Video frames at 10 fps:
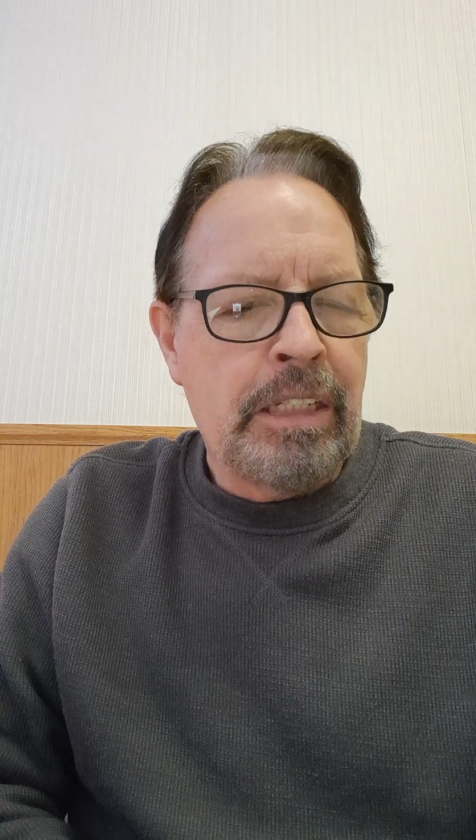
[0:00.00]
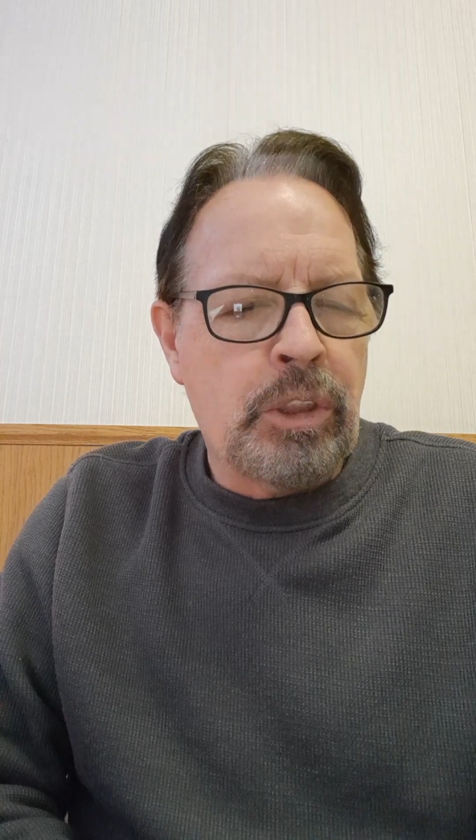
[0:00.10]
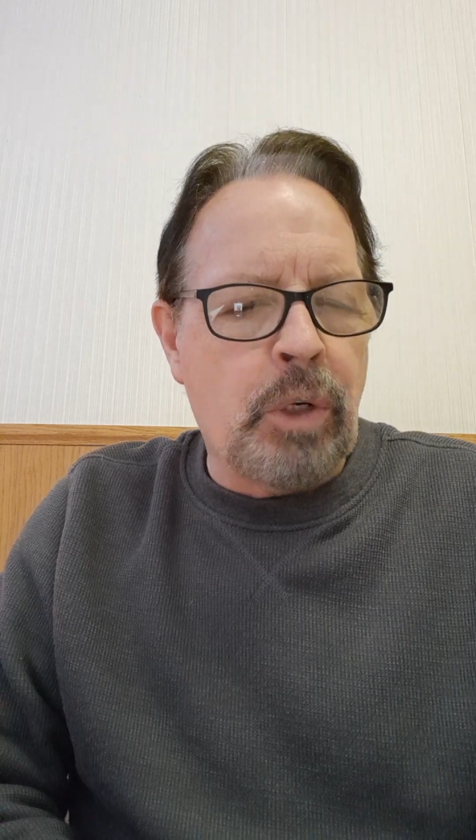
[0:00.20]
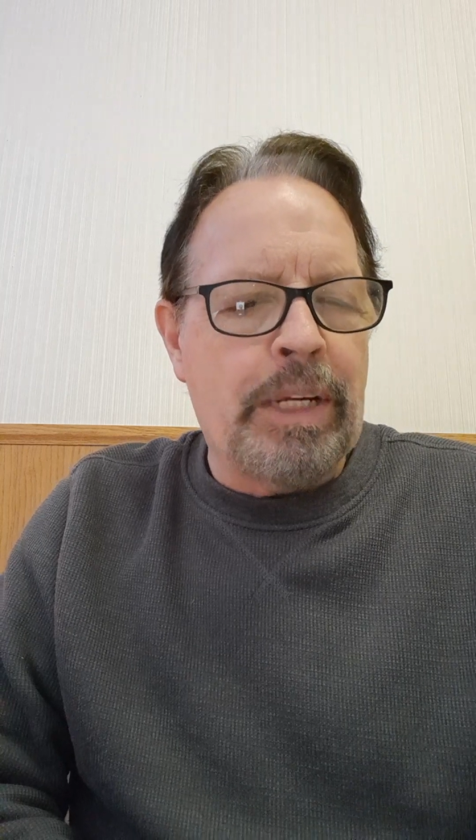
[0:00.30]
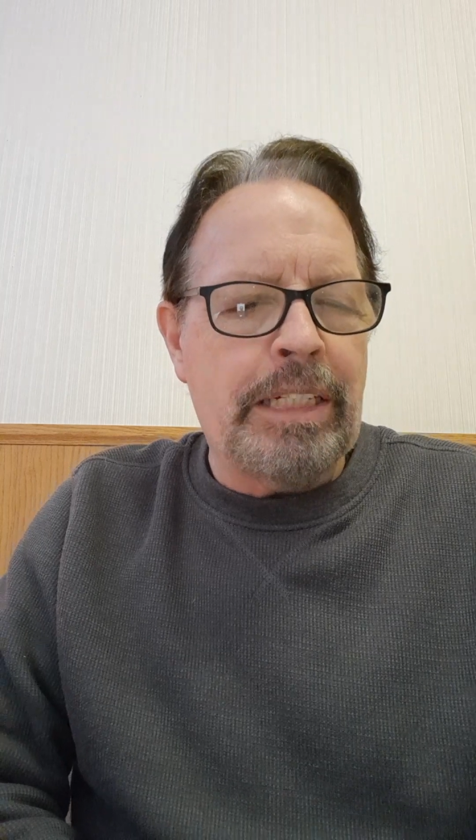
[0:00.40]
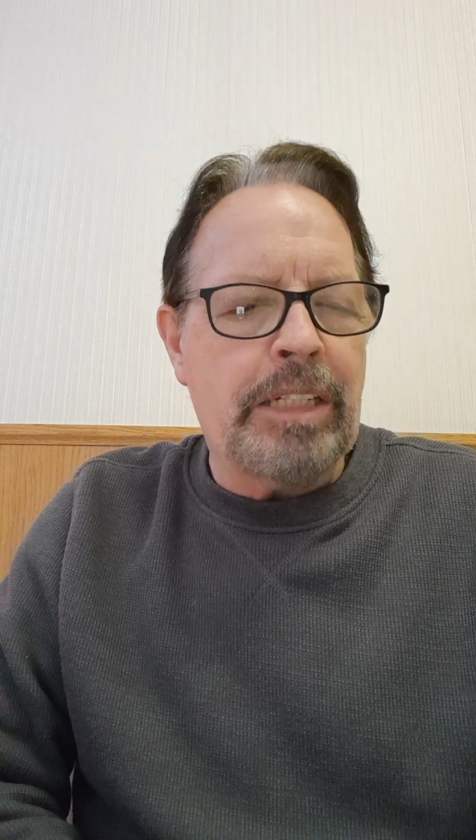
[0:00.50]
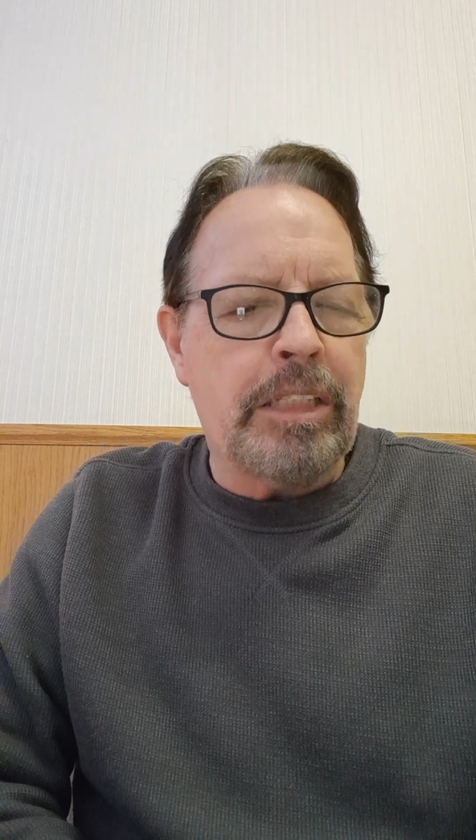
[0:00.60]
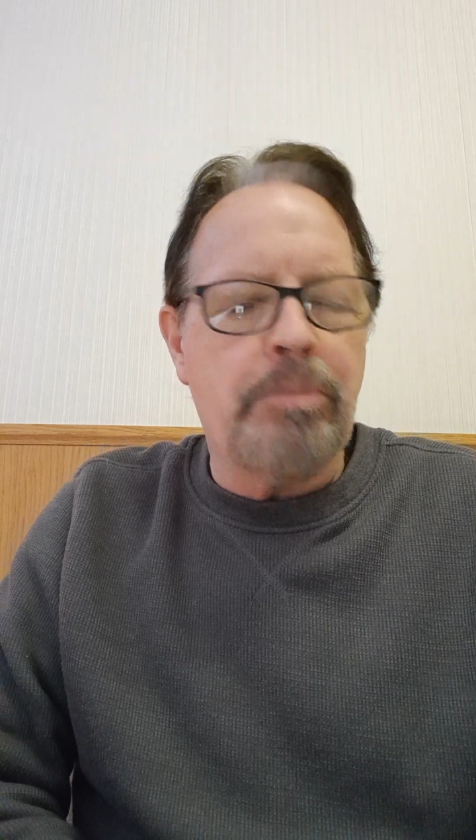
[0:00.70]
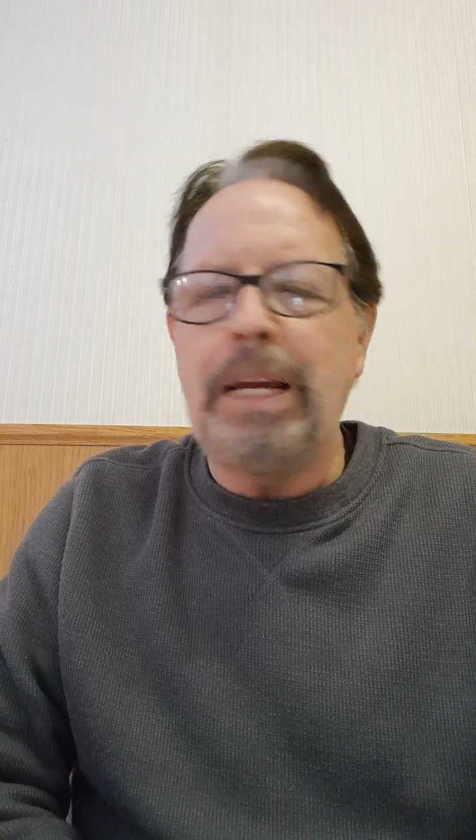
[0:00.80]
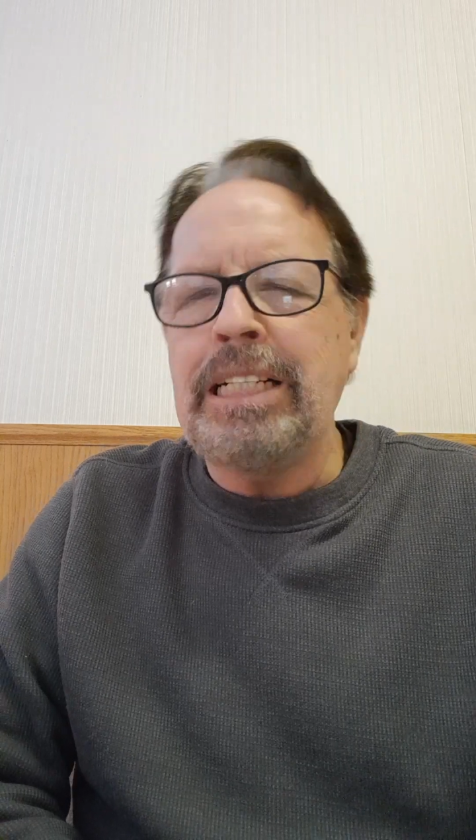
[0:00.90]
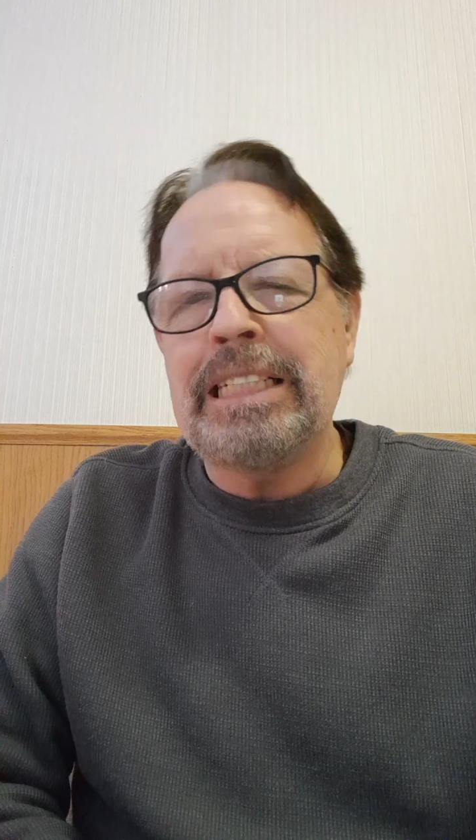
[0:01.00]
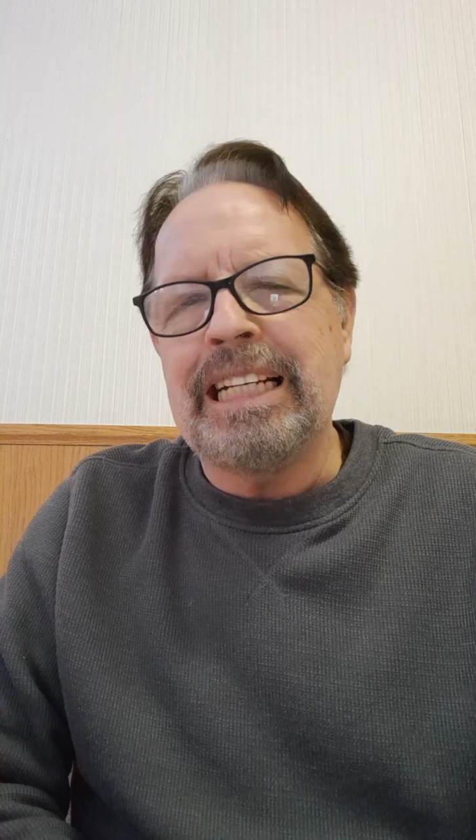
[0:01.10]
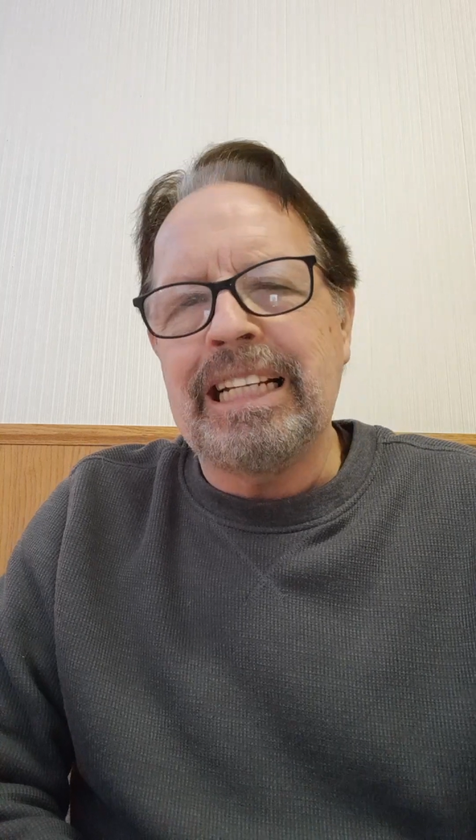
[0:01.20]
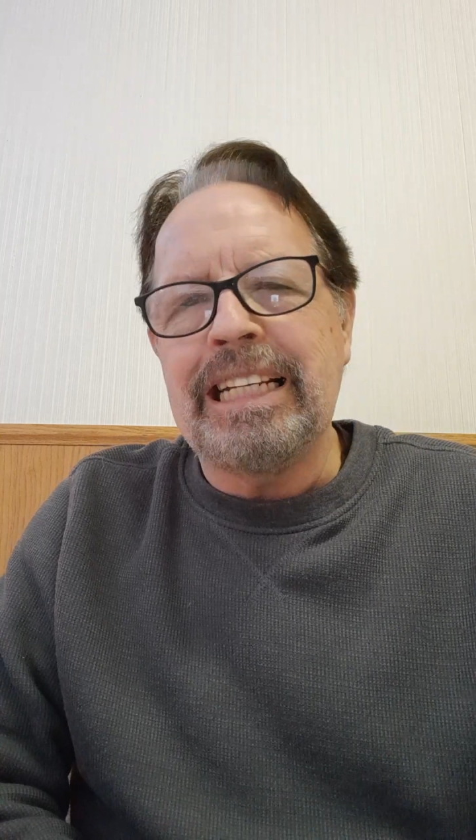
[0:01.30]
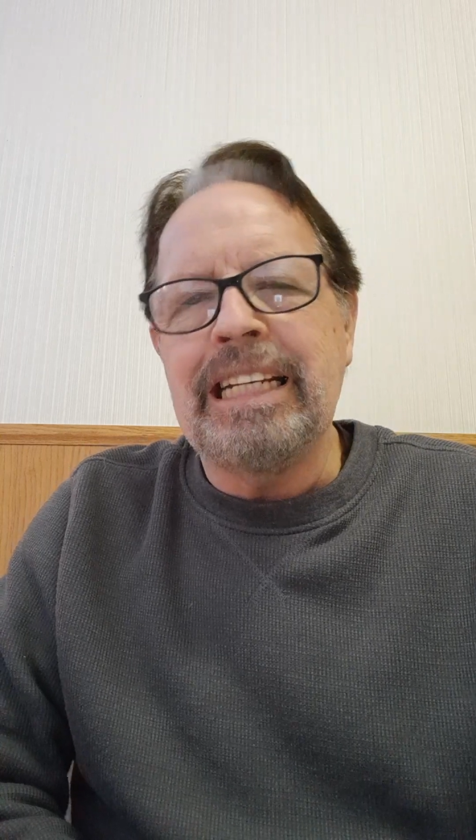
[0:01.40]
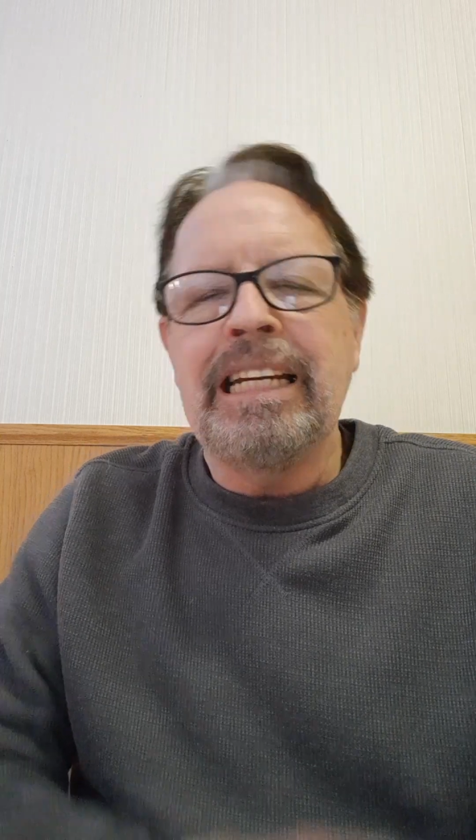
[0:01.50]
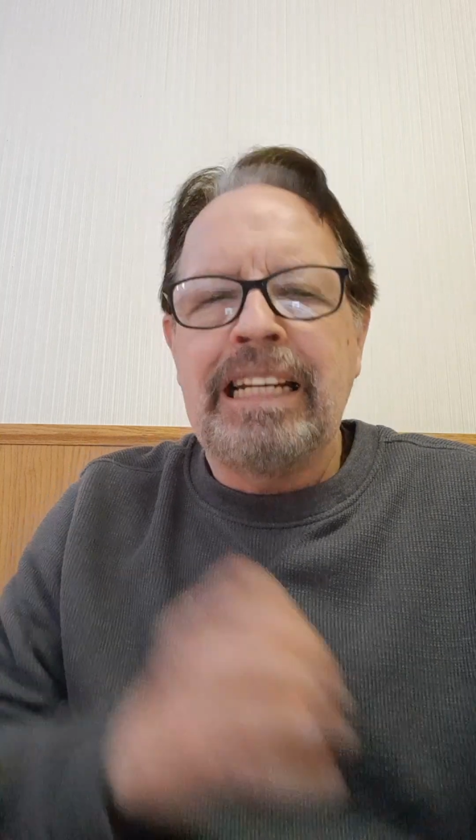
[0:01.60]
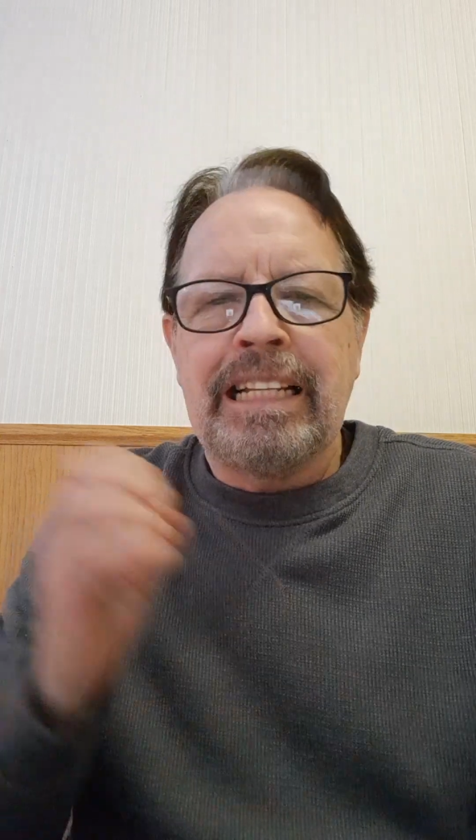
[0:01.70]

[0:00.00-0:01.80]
So he says basically